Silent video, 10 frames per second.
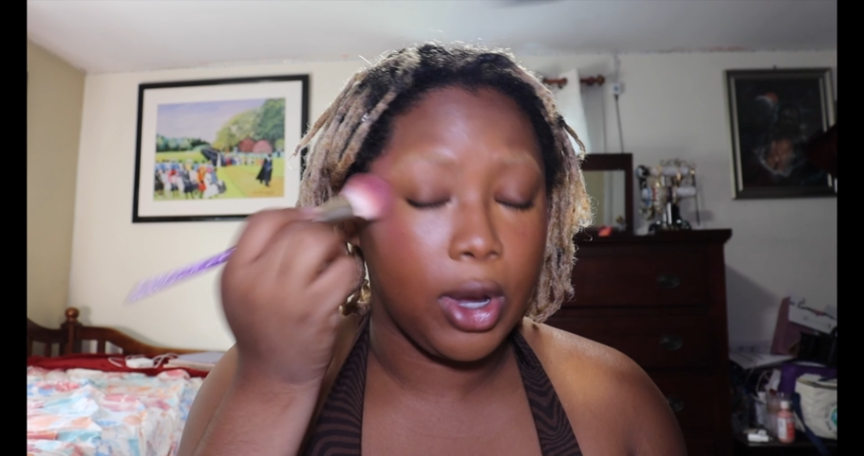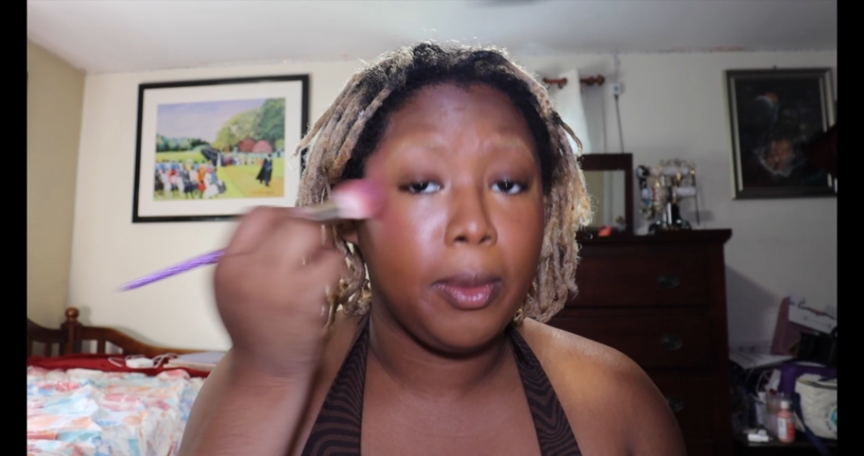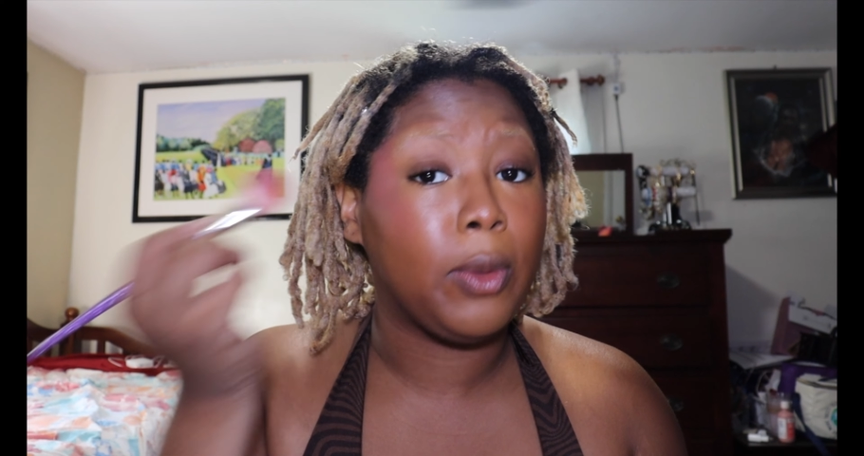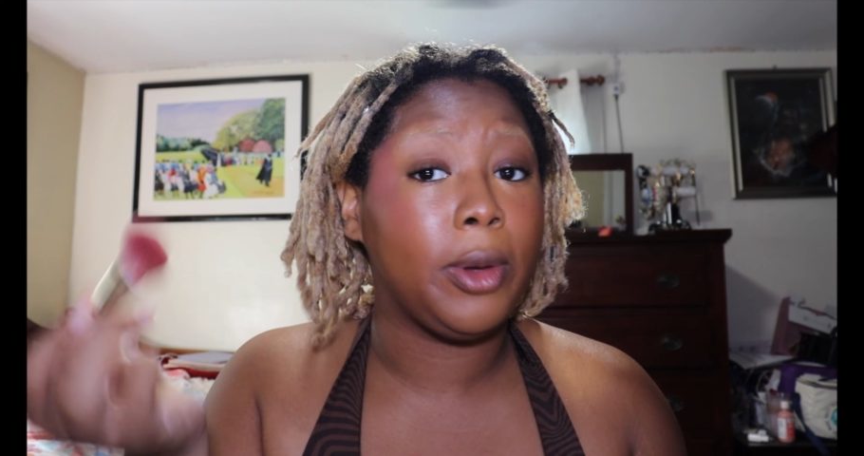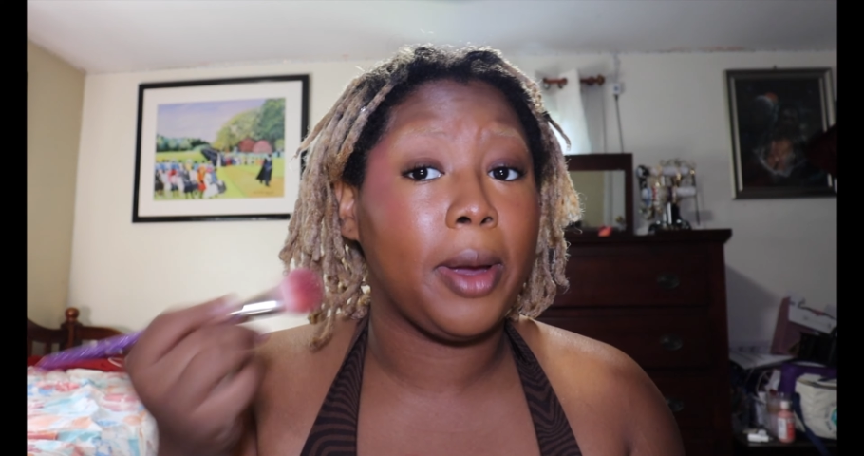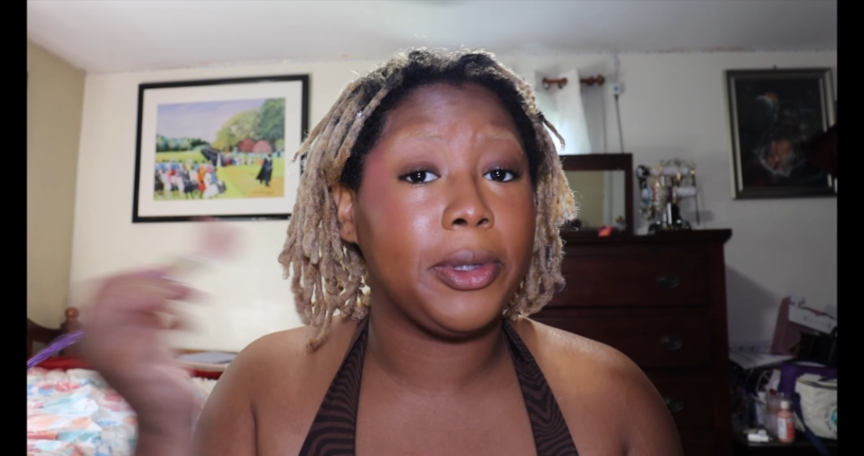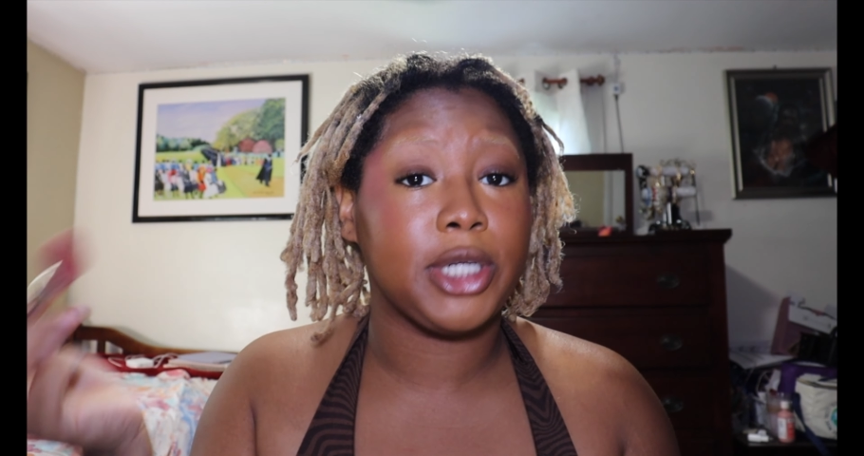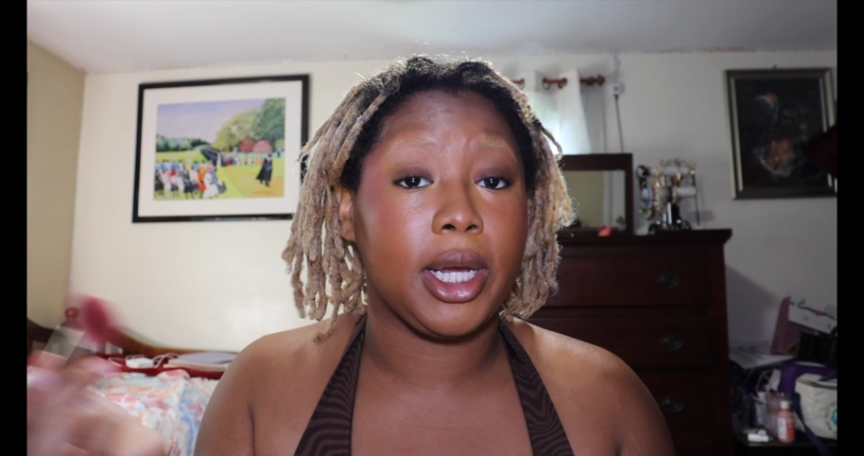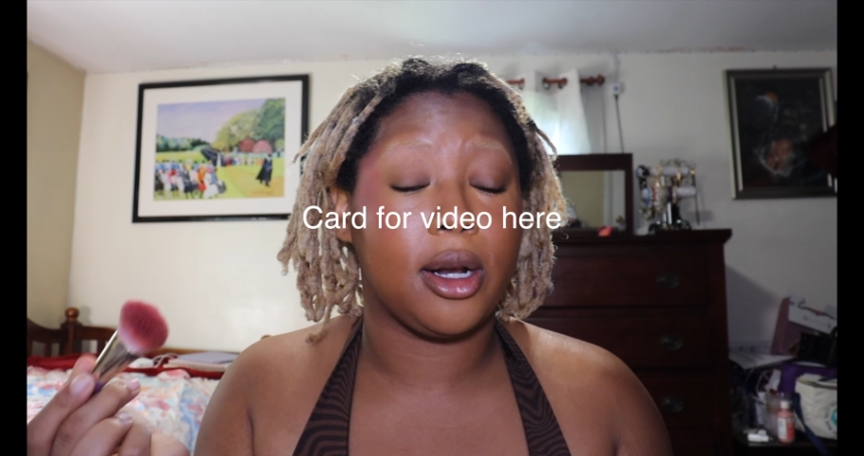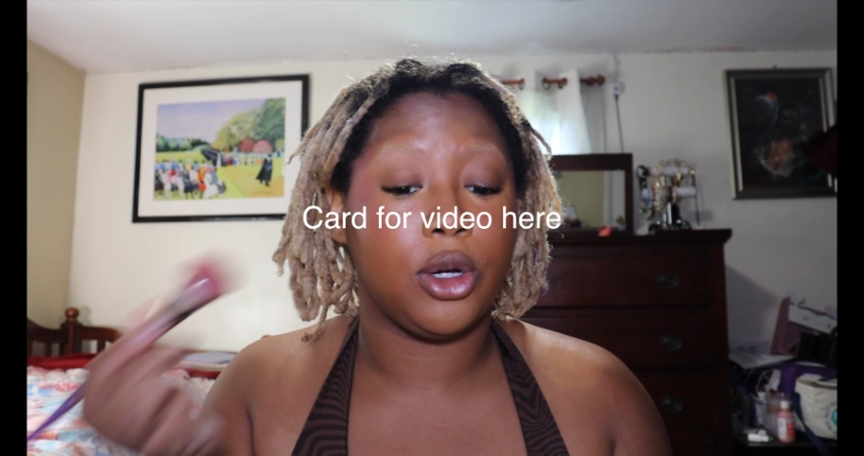So we might be
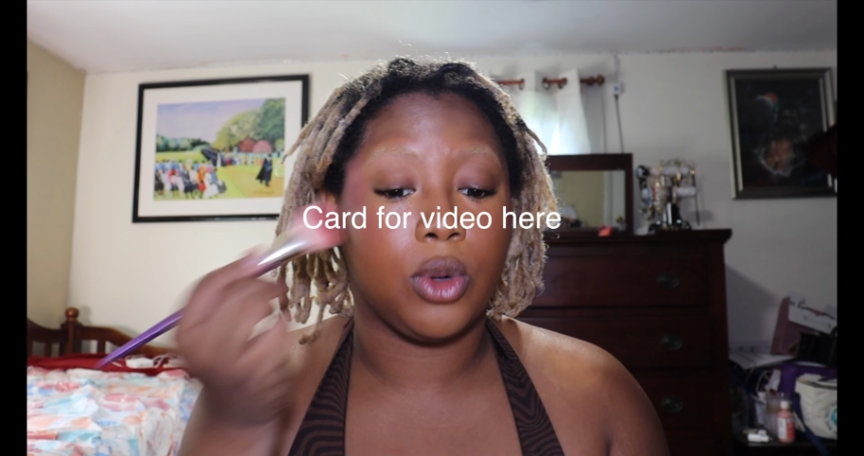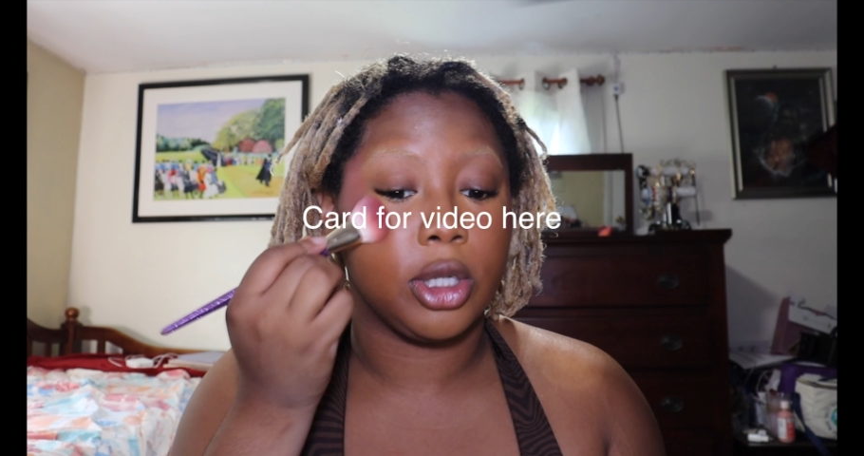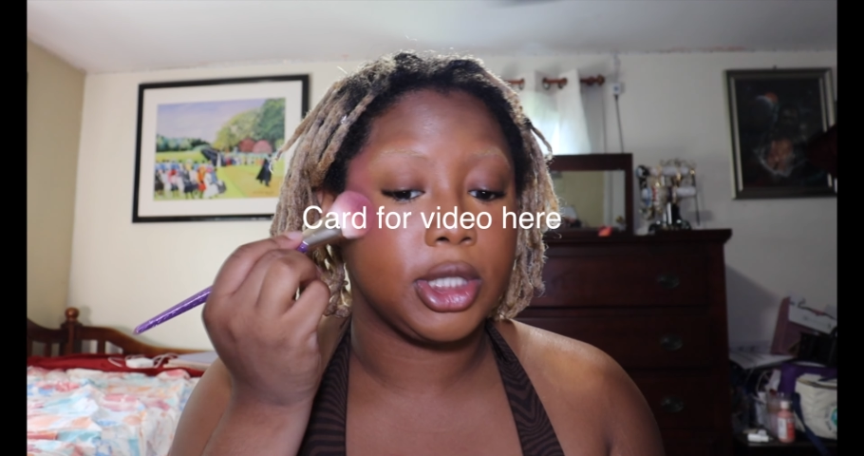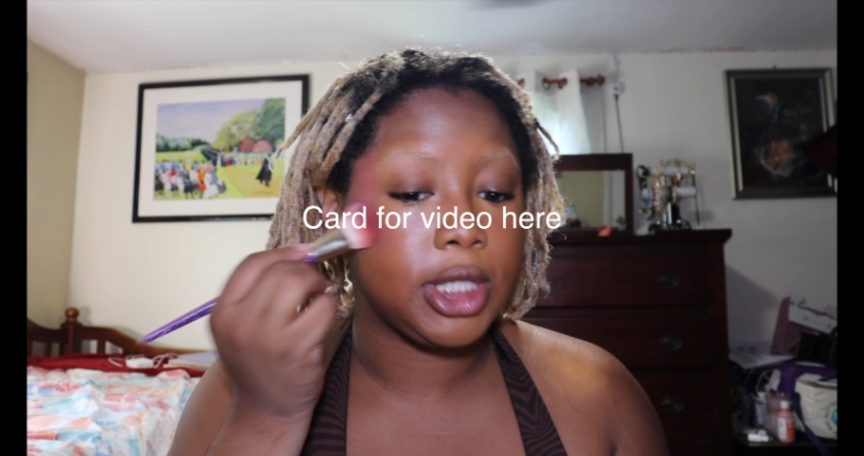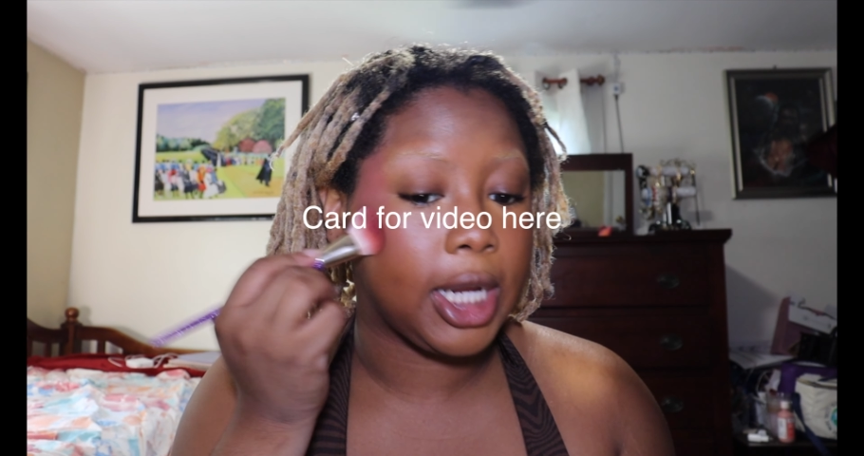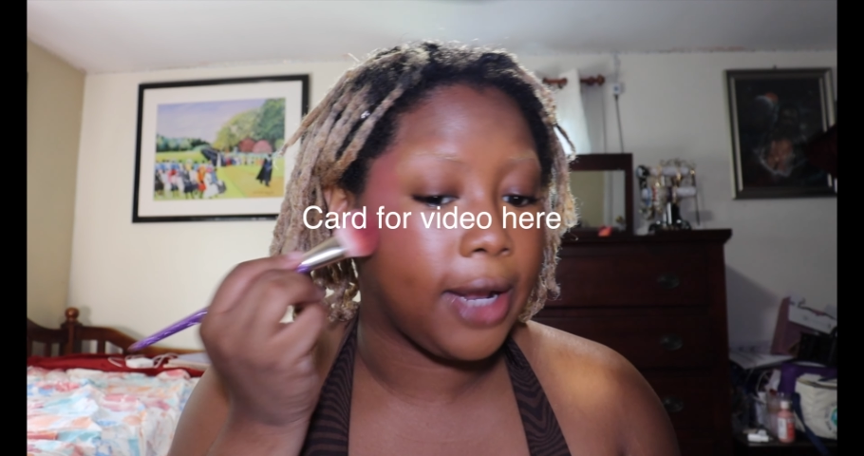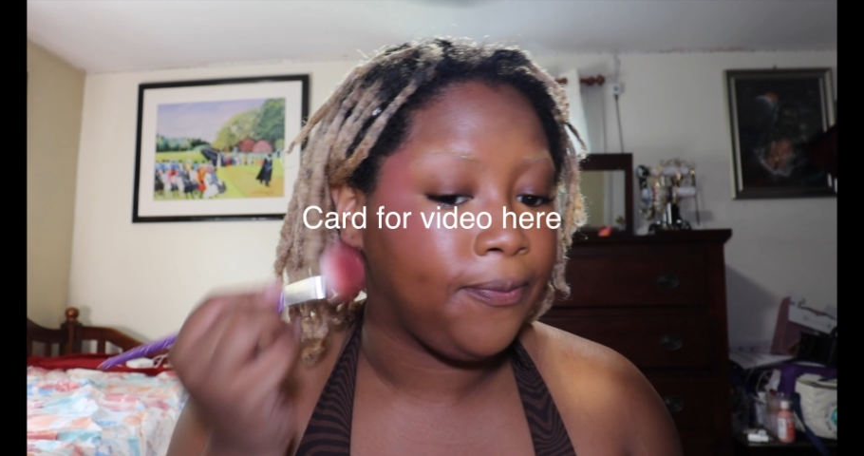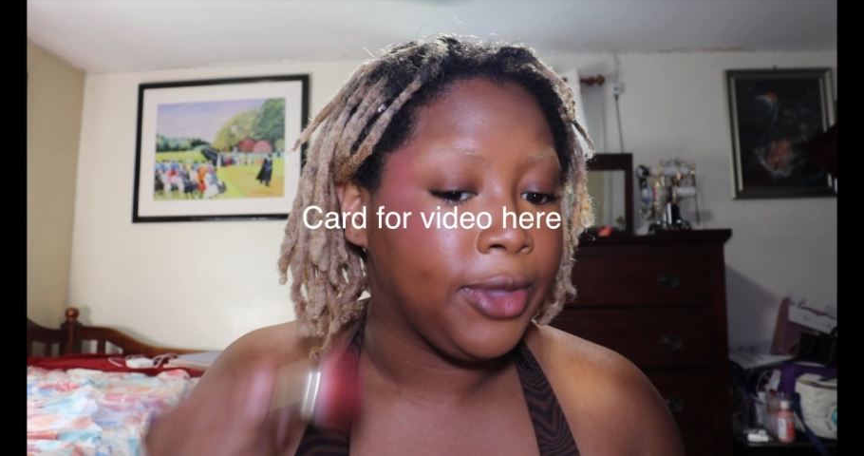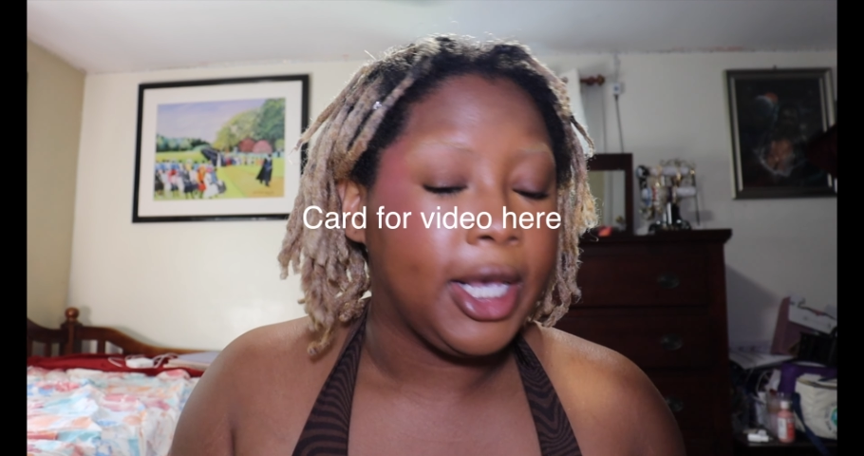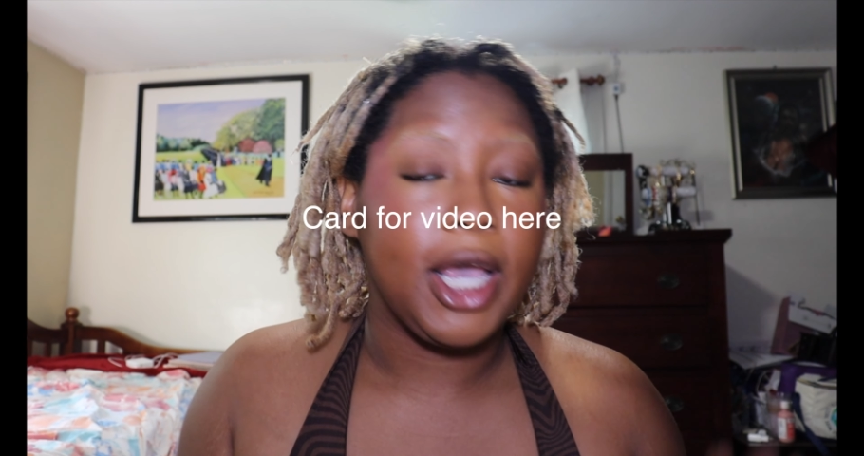checking out a new Ulta today.